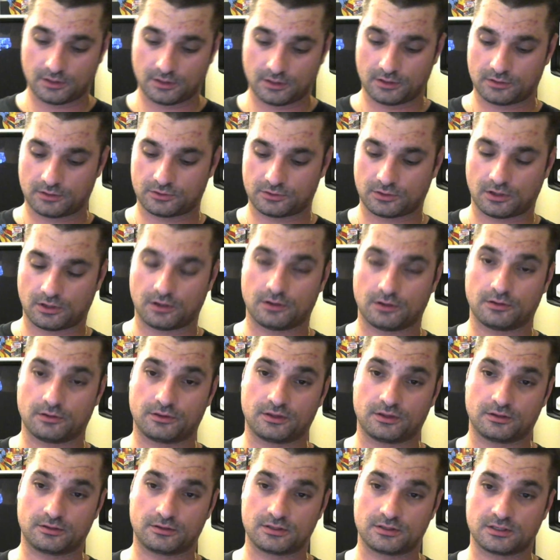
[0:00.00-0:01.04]
so the
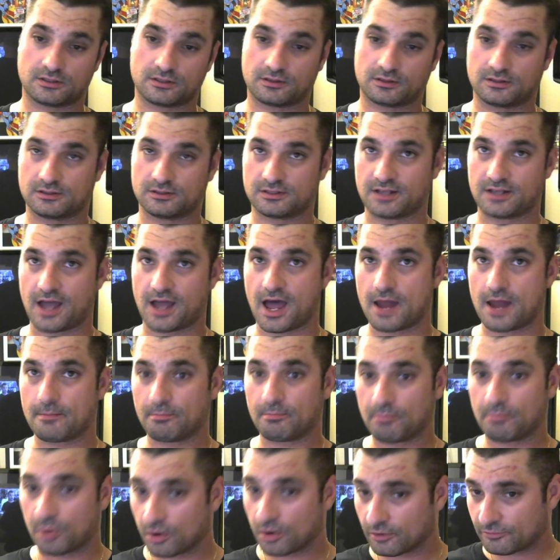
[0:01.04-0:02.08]
disc is not
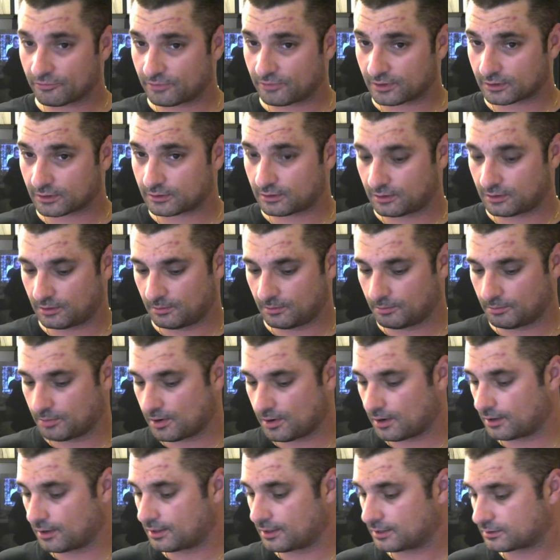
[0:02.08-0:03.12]
perfect,
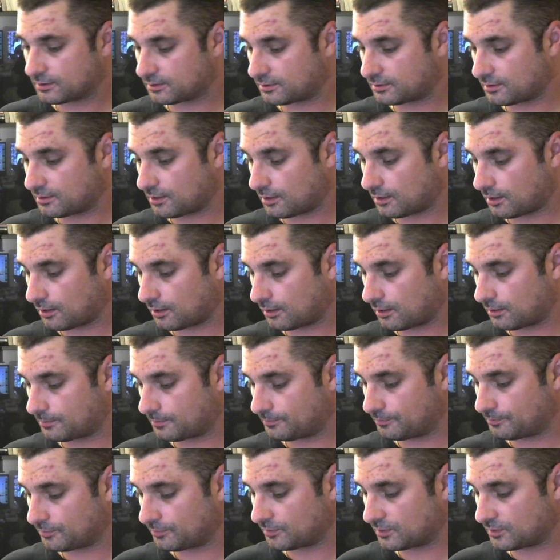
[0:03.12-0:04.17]
but it's
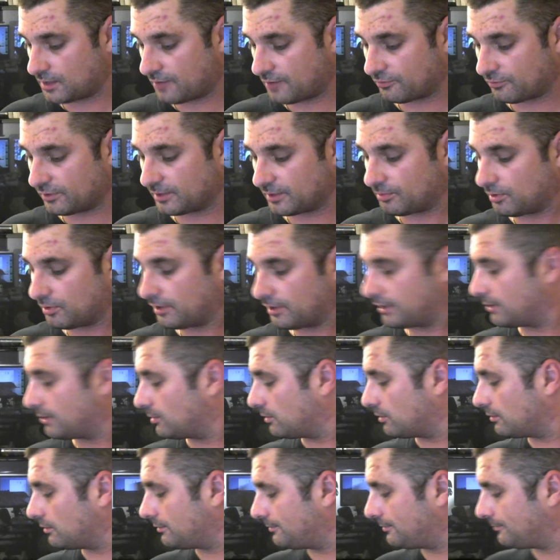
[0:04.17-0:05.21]
definitely playable.